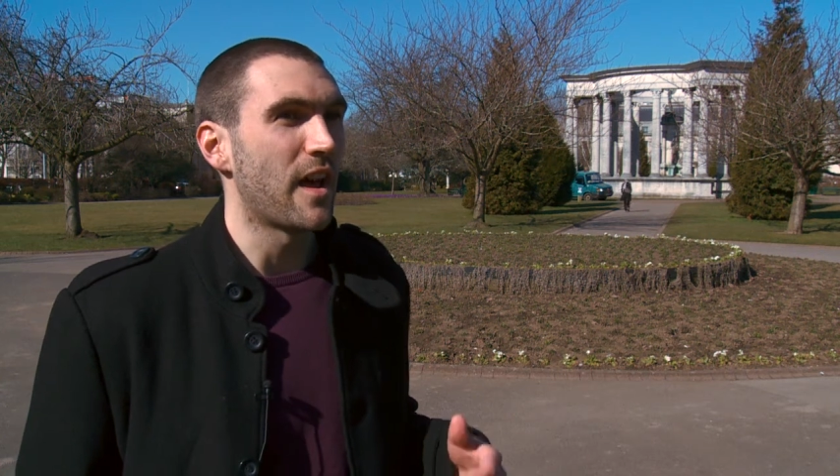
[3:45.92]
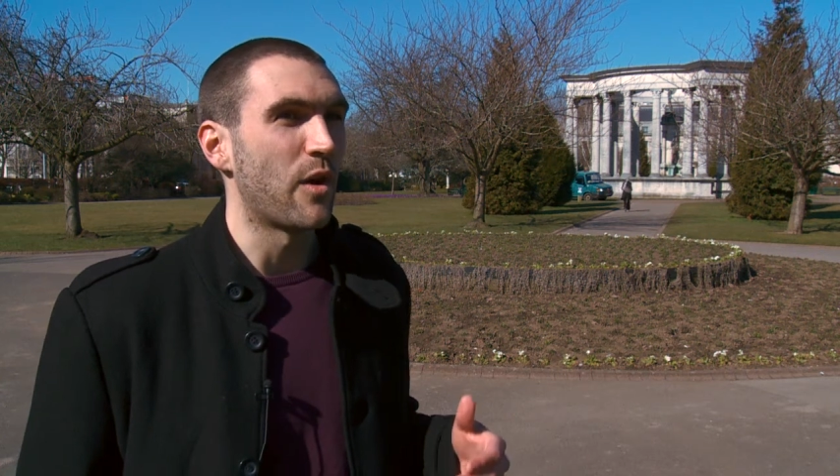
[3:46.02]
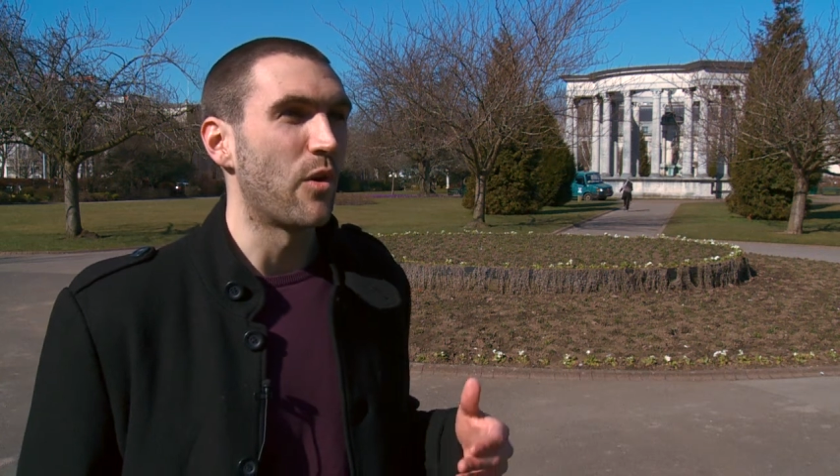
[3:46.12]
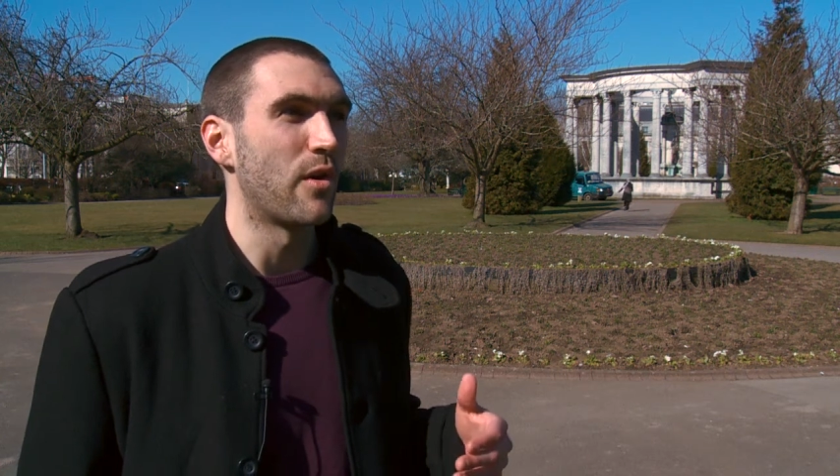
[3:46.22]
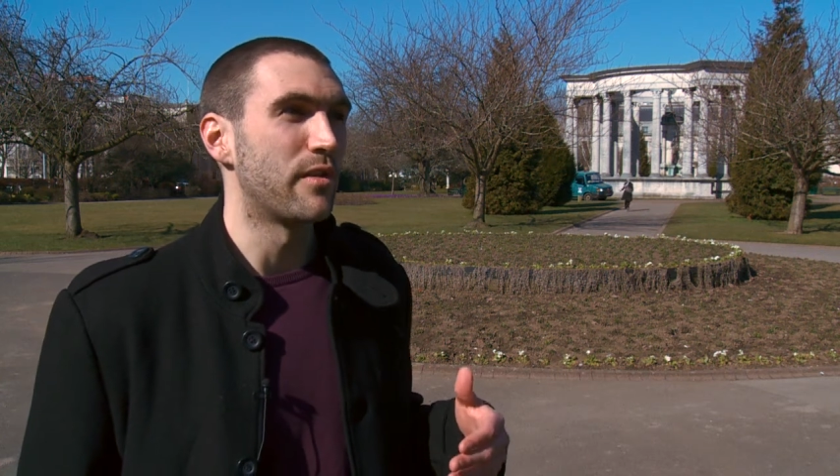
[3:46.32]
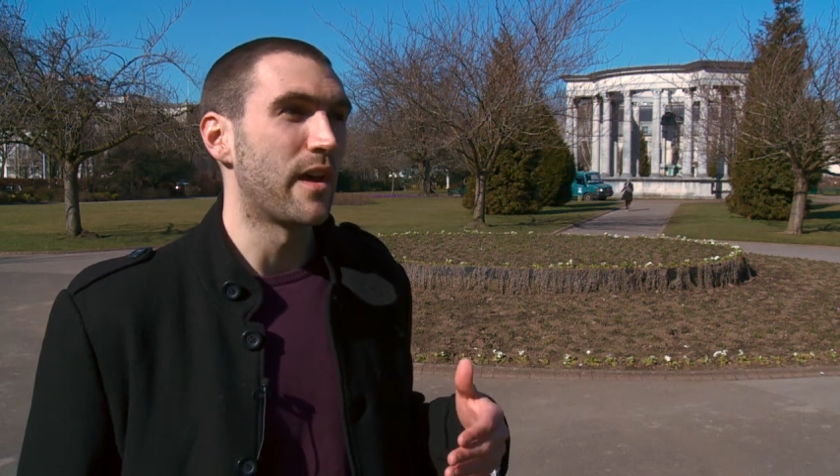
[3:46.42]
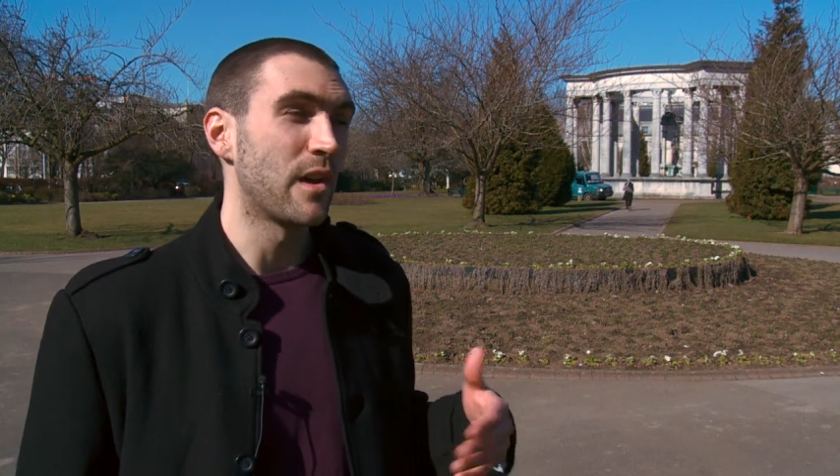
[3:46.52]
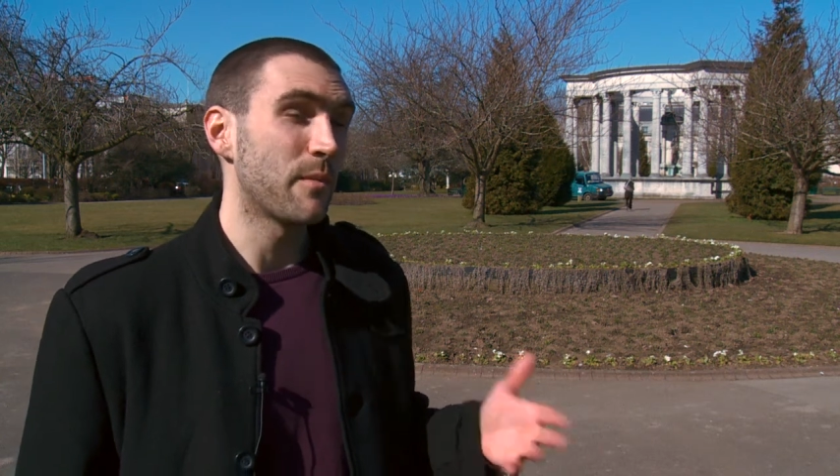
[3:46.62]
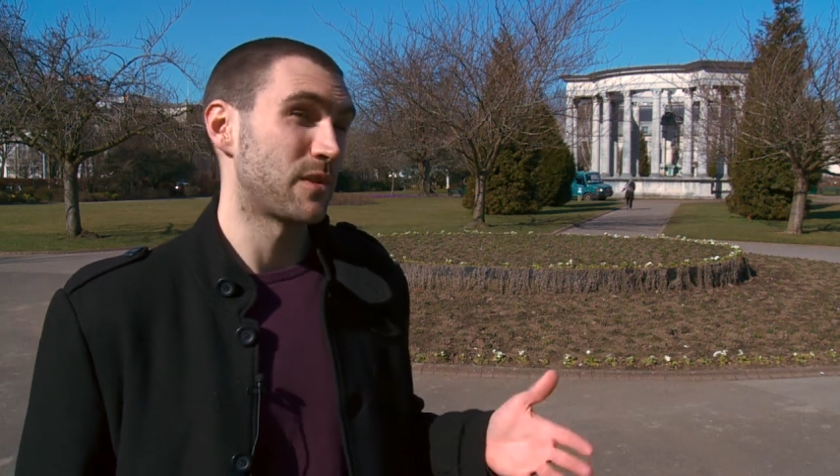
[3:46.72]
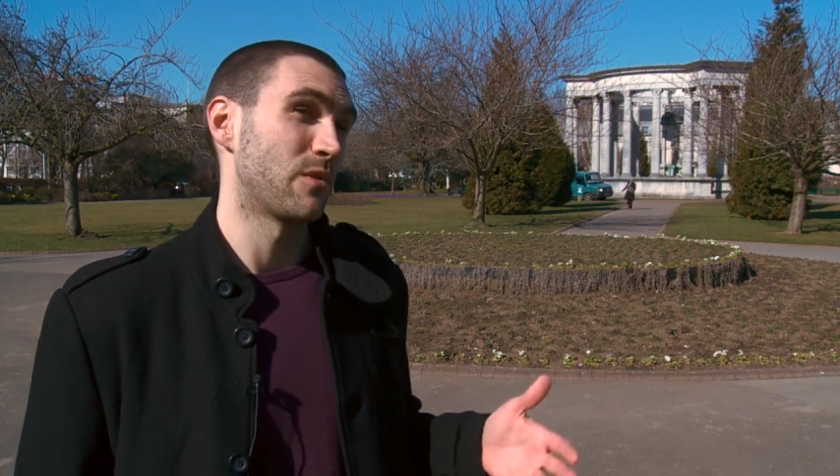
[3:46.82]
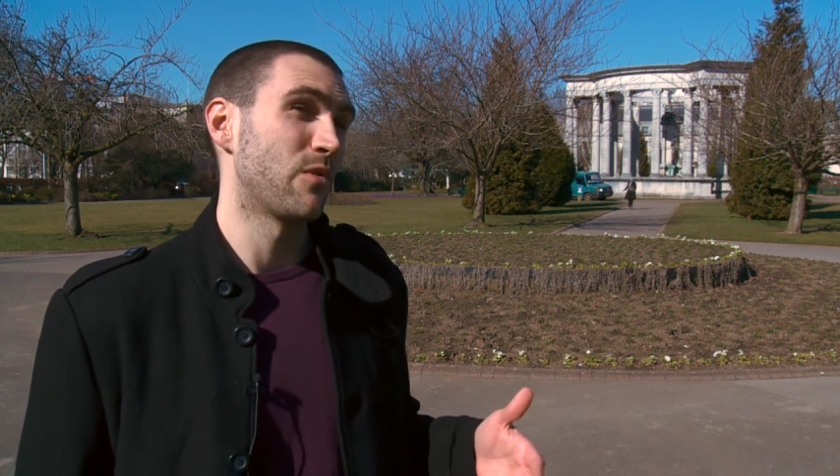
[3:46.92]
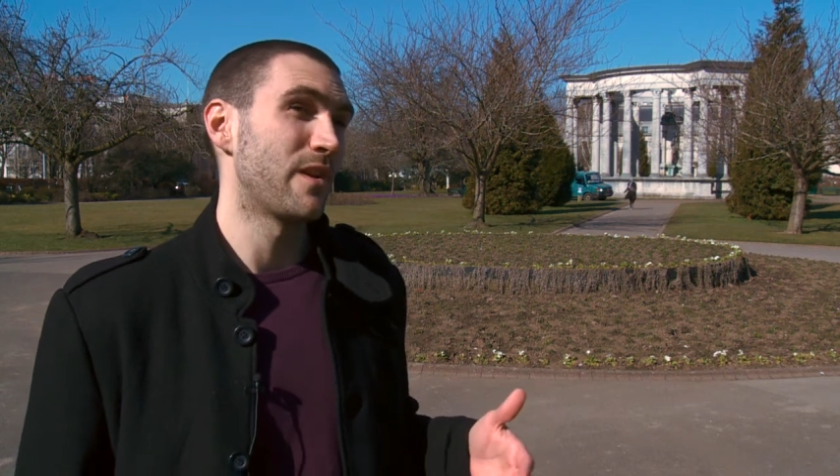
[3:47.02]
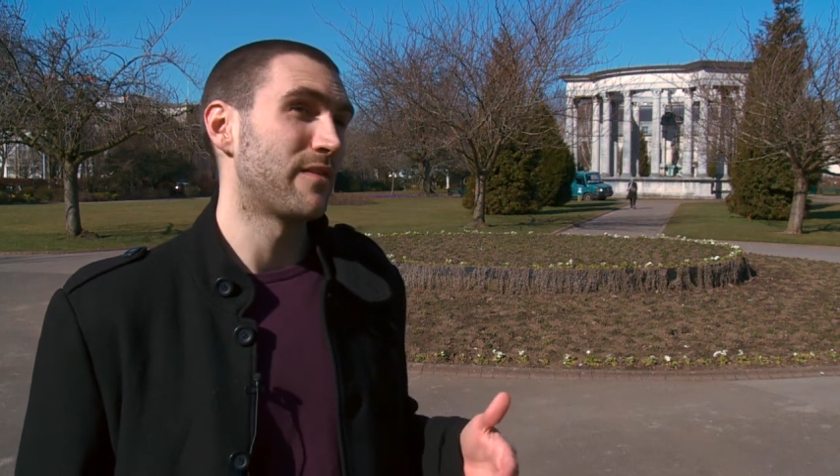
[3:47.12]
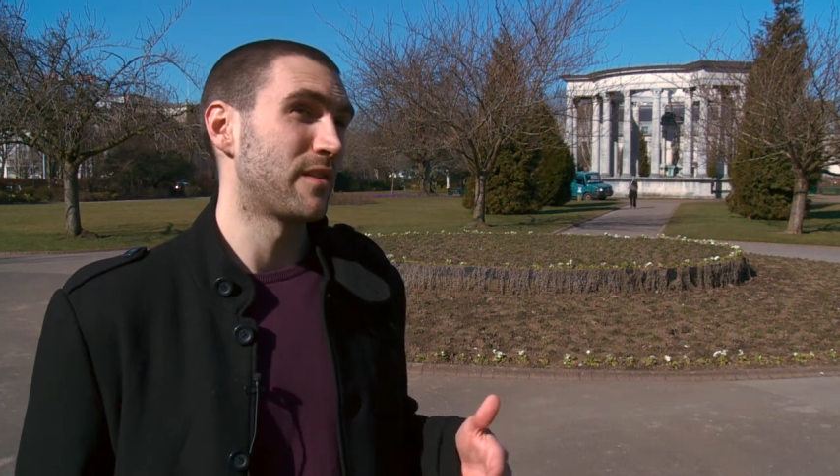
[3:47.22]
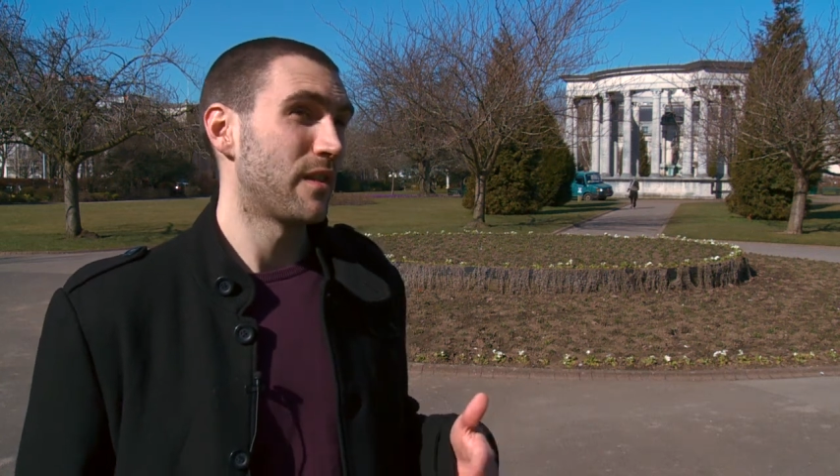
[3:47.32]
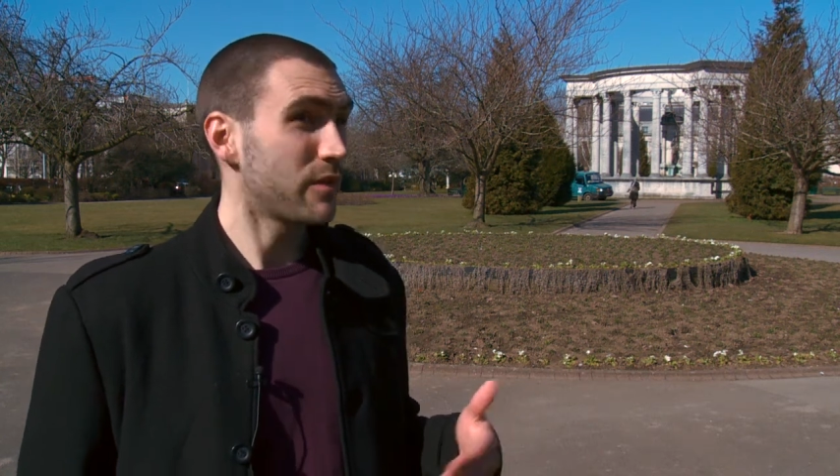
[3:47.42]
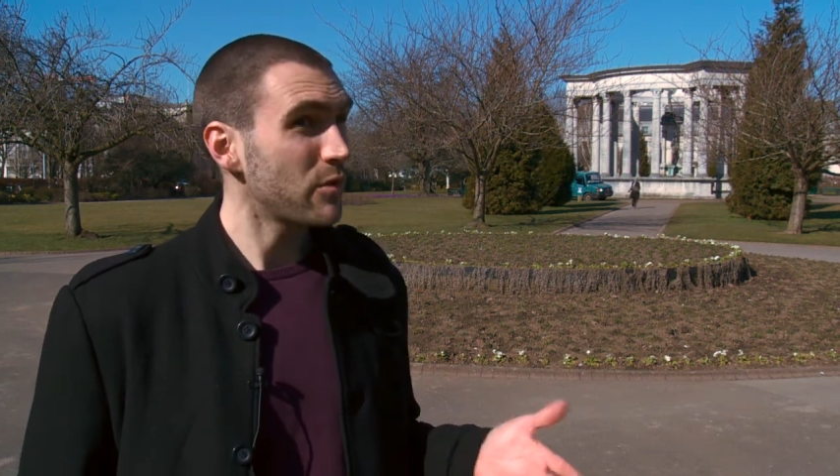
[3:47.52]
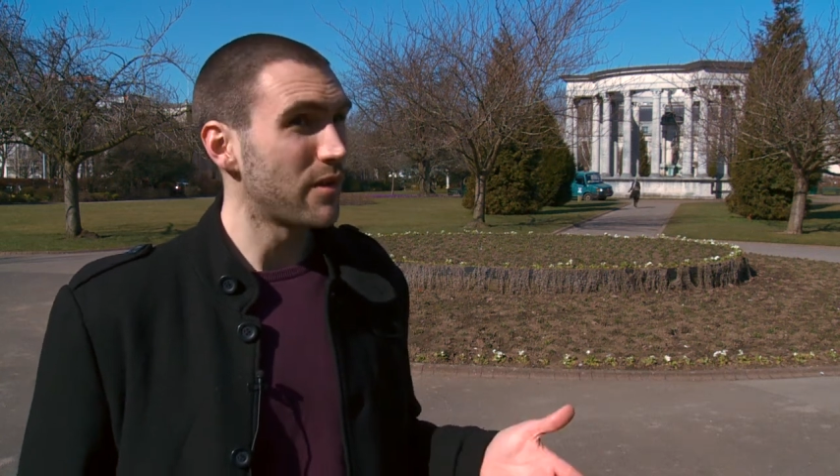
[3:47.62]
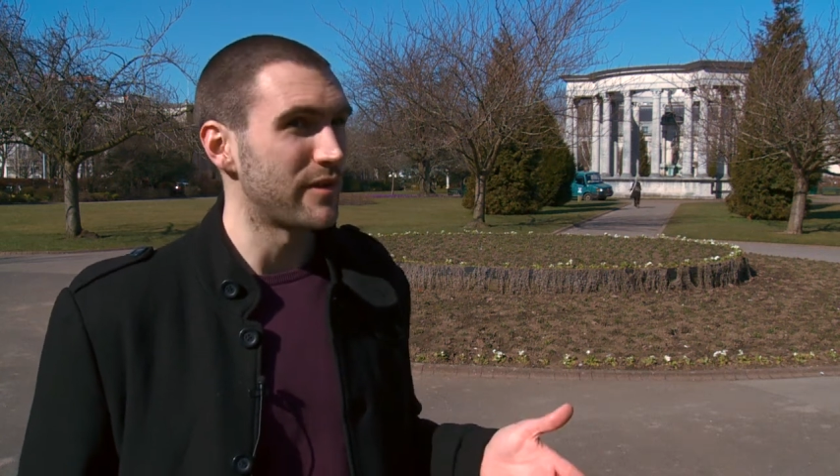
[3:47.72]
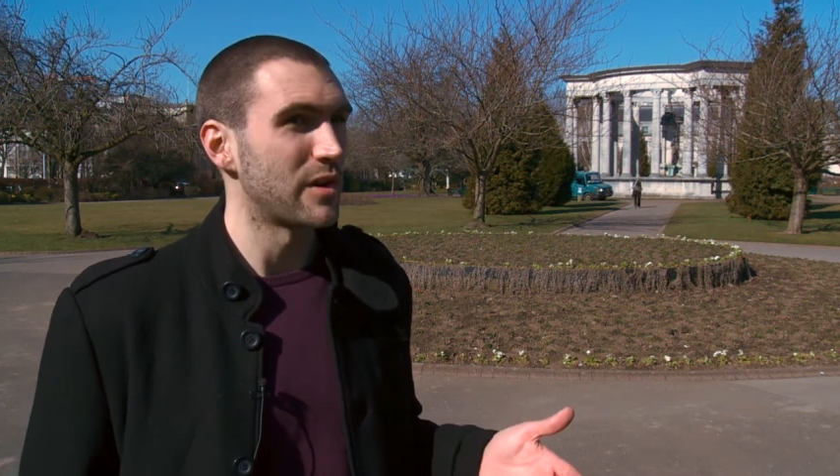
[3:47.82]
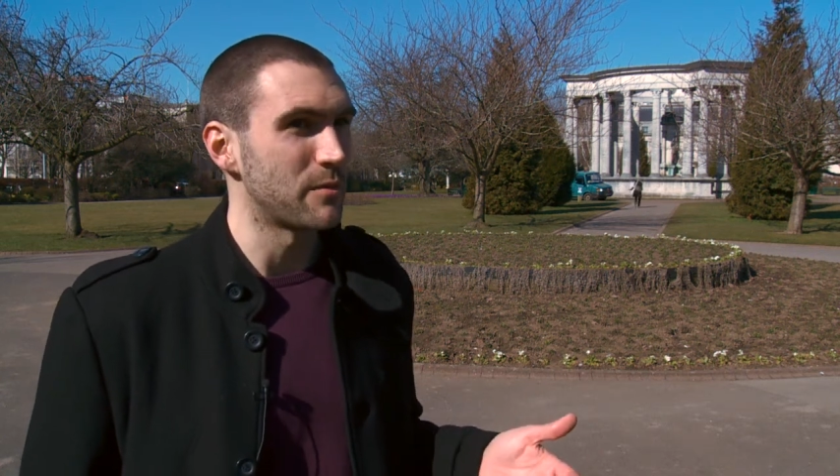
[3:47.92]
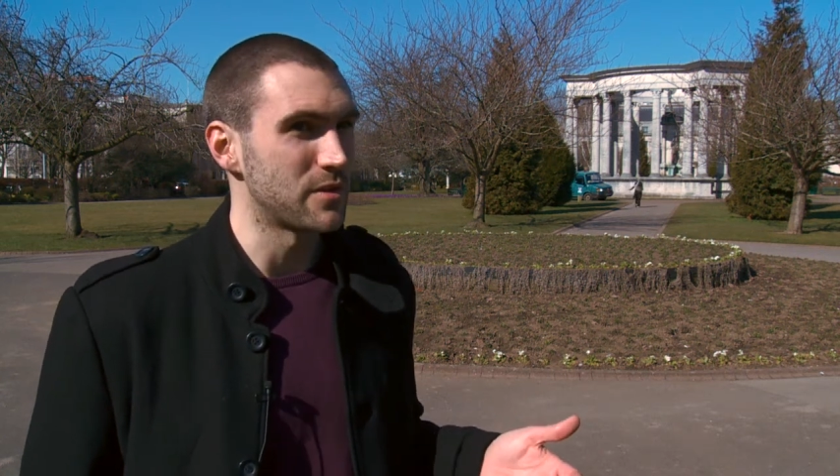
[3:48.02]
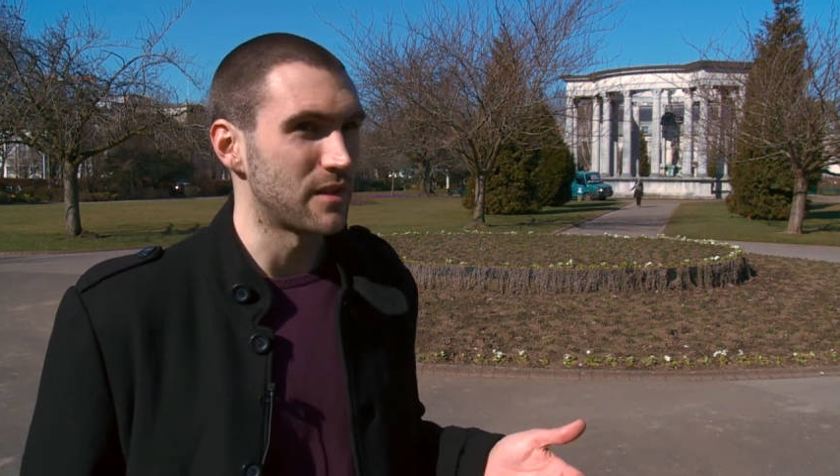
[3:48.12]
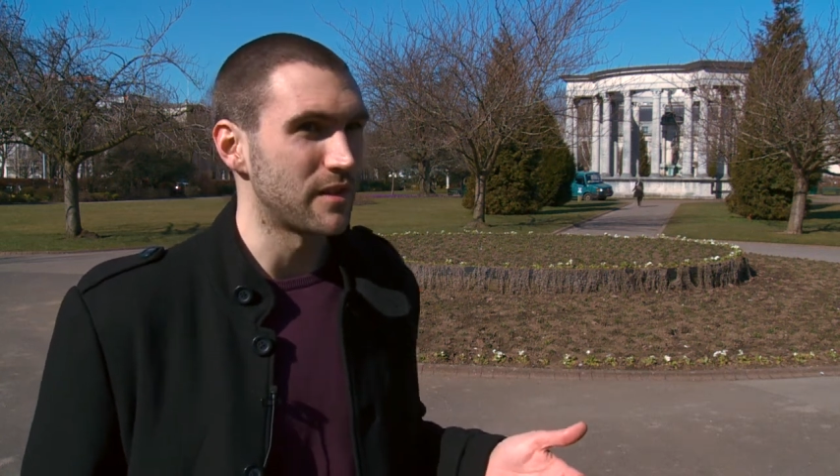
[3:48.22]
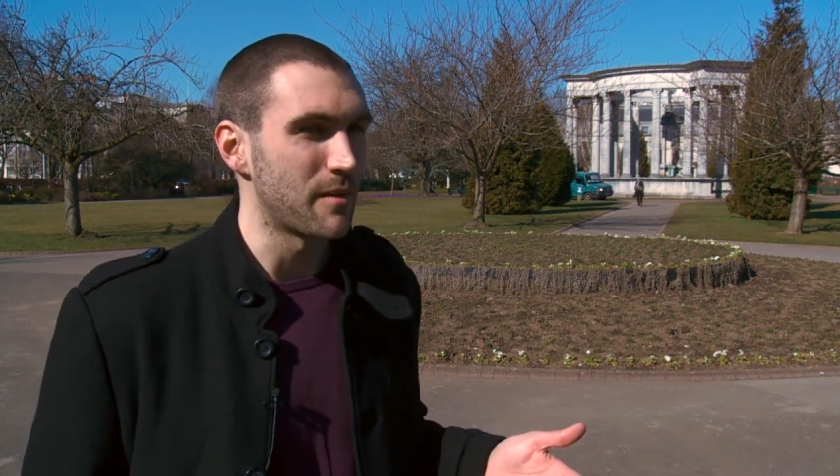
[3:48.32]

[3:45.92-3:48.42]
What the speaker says: an option, or even the thought of an option